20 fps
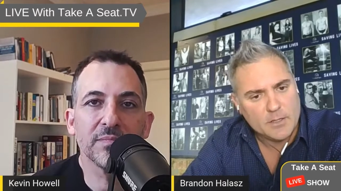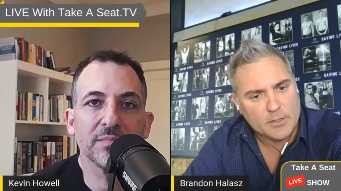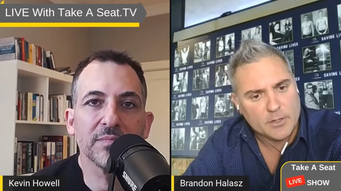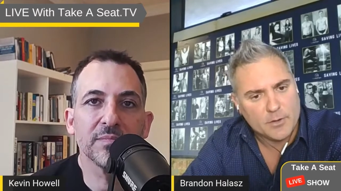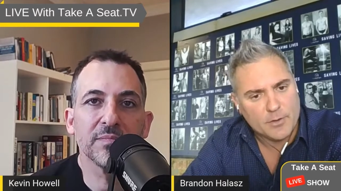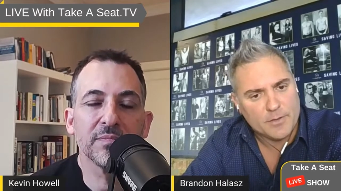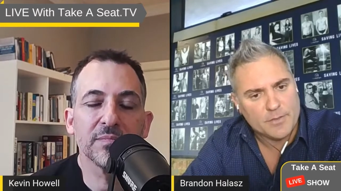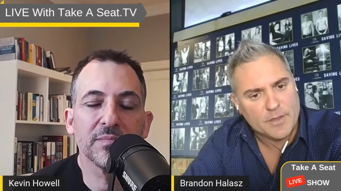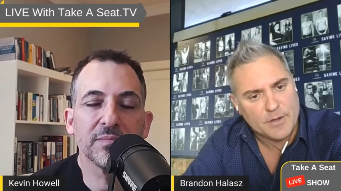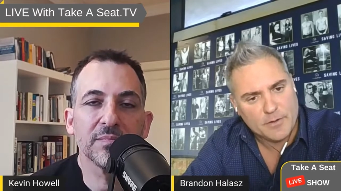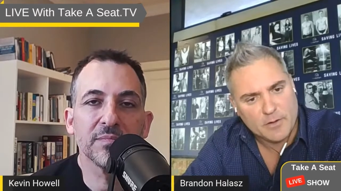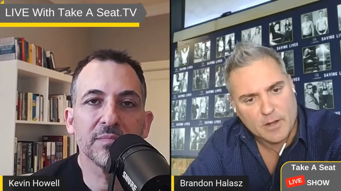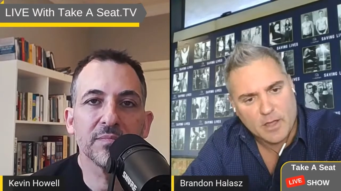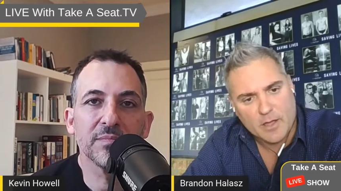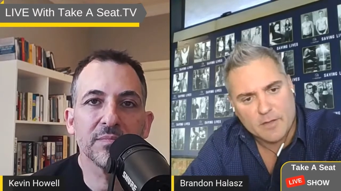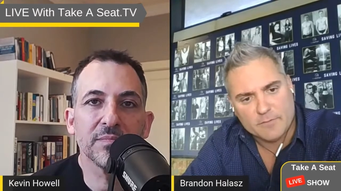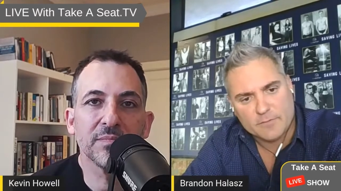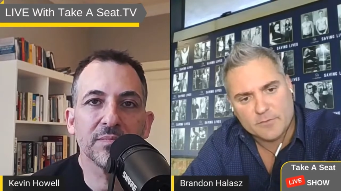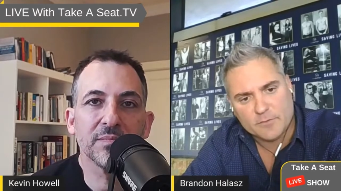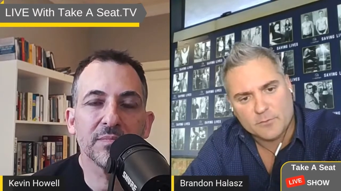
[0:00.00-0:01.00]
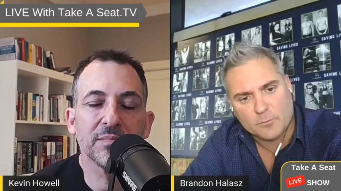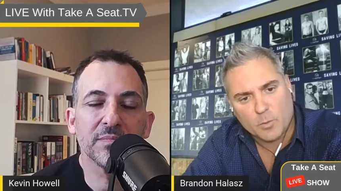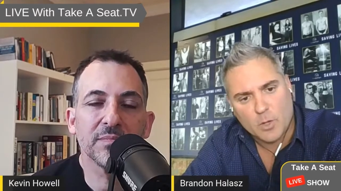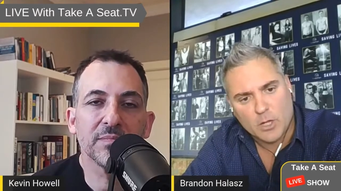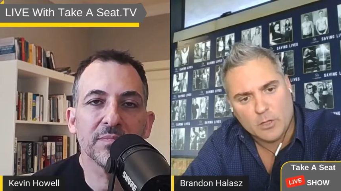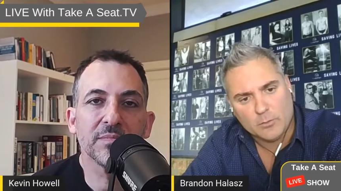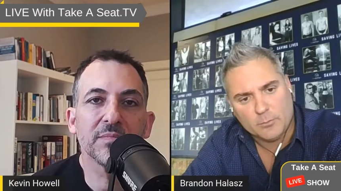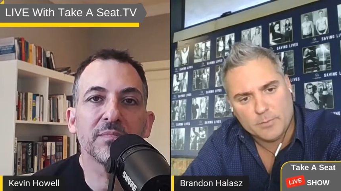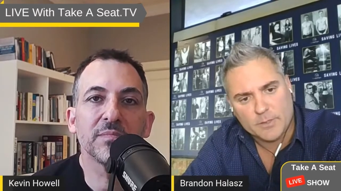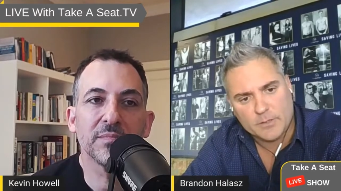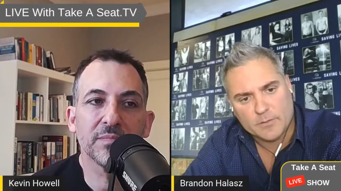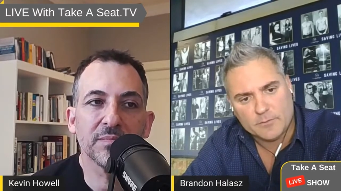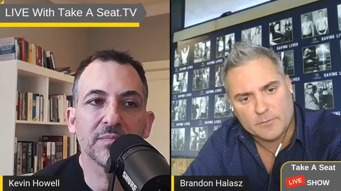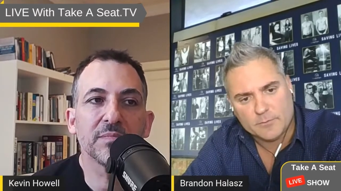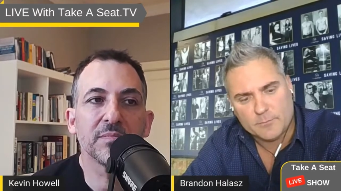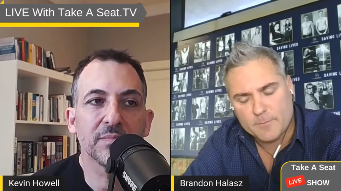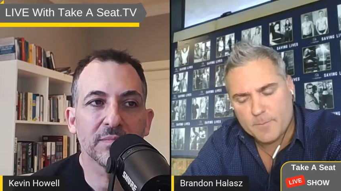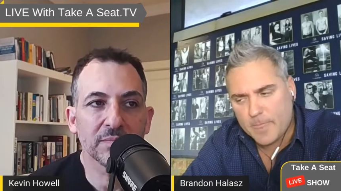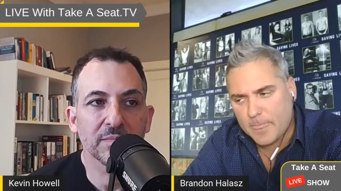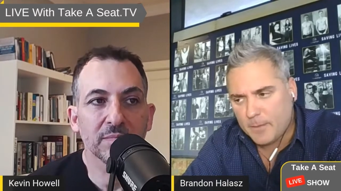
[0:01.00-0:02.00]
Speaker 1: you know, and their lives as well.
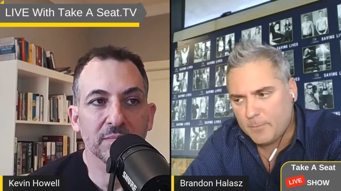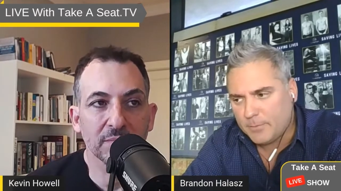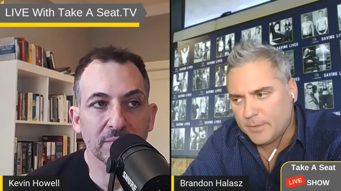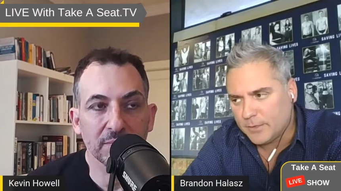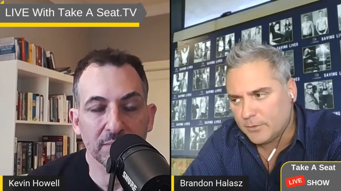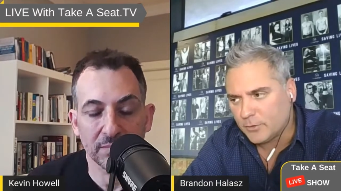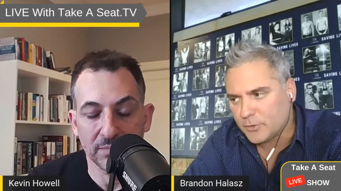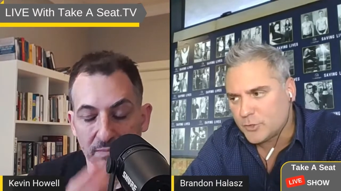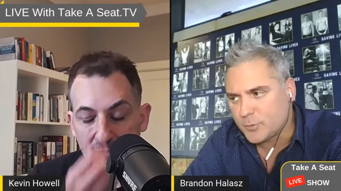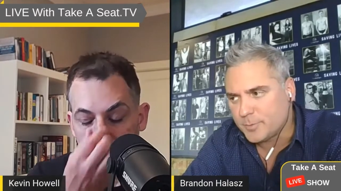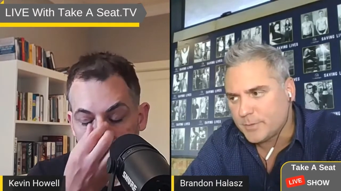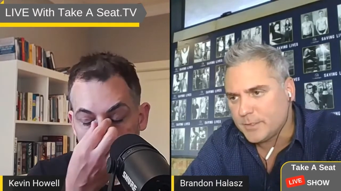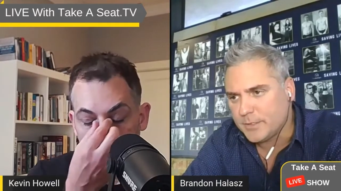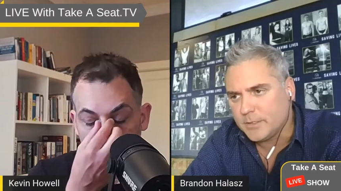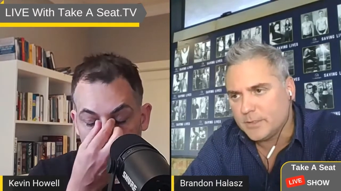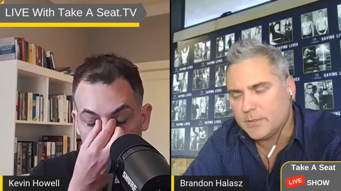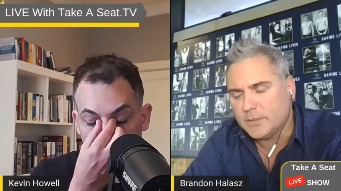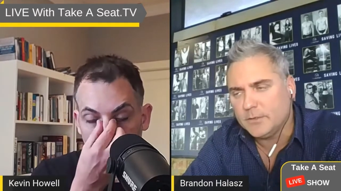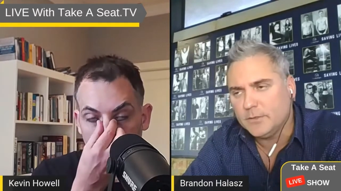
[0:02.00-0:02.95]
Because being an entrepreneur,